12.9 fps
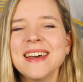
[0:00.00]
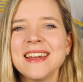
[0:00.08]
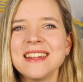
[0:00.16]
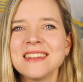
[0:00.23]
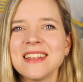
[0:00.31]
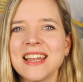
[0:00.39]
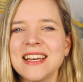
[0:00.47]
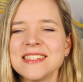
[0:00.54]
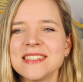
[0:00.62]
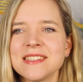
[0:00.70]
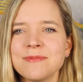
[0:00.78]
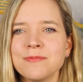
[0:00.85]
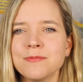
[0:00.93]
in the
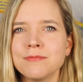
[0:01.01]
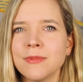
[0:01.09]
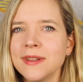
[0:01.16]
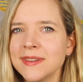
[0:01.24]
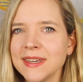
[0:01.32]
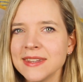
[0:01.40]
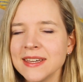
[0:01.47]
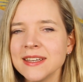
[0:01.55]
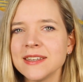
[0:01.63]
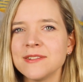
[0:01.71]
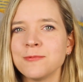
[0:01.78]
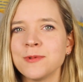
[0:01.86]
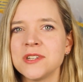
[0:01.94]
last month, I think,
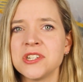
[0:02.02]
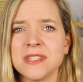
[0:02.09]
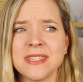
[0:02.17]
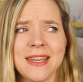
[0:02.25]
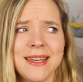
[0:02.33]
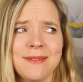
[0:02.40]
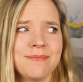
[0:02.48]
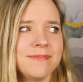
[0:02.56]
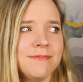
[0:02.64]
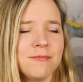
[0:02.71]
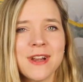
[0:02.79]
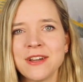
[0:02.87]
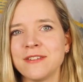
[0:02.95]
which is like a
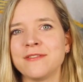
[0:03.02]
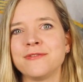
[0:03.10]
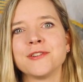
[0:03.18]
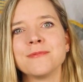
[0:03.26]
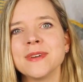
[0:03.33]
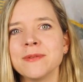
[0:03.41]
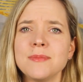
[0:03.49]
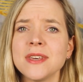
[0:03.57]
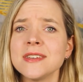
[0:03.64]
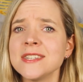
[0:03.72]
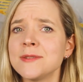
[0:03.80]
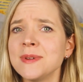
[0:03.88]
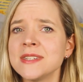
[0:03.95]
record for me
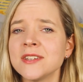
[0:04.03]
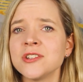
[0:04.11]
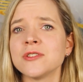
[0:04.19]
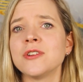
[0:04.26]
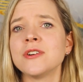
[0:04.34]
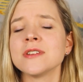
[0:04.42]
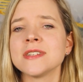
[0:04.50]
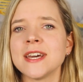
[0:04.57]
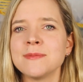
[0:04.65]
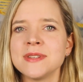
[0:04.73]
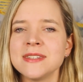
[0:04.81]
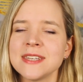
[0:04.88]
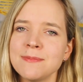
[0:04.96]
because it's been such a long
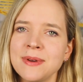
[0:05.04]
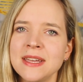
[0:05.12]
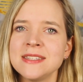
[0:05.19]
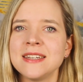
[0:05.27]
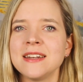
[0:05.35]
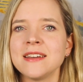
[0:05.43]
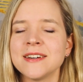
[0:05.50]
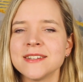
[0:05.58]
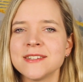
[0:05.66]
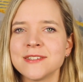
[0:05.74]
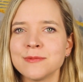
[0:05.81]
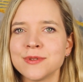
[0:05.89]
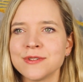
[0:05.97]
time since I painted any
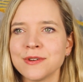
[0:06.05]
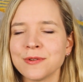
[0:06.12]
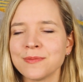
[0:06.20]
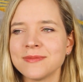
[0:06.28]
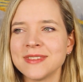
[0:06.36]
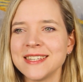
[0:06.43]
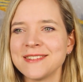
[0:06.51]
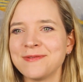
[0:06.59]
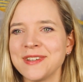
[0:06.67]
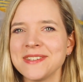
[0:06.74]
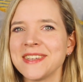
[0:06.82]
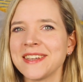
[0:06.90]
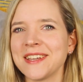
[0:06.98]
customs, so this
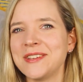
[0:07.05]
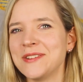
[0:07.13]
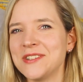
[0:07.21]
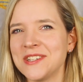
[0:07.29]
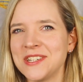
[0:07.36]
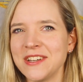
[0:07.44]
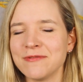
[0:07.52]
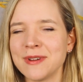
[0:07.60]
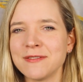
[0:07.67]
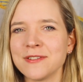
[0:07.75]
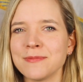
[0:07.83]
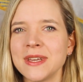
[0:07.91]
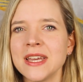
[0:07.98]
feels like a huge achievement
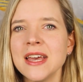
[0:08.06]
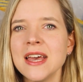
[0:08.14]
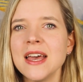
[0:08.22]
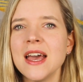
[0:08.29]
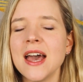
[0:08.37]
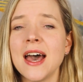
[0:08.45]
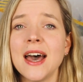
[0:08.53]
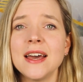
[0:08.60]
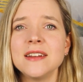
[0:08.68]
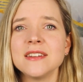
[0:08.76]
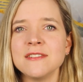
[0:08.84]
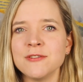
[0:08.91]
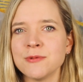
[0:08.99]
for me.
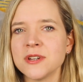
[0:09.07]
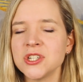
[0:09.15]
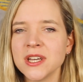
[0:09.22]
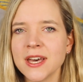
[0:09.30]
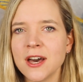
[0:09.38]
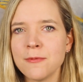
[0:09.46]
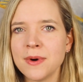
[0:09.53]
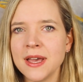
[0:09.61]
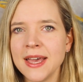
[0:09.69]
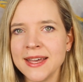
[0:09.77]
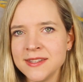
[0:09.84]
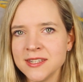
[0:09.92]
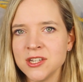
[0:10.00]
And if you want to check out my
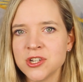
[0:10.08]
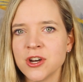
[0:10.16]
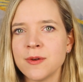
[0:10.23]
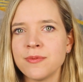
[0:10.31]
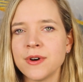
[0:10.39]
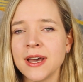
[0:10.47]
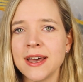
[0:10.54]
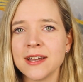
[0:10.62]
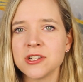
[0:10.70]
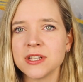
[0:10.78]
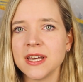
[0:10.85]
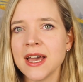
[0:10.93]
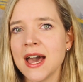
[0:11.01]
Etsy shop, I
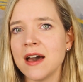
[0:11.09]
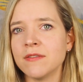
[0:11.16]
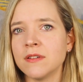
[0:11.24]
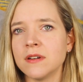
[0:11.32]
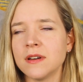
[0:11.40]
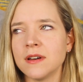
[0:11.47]
actually have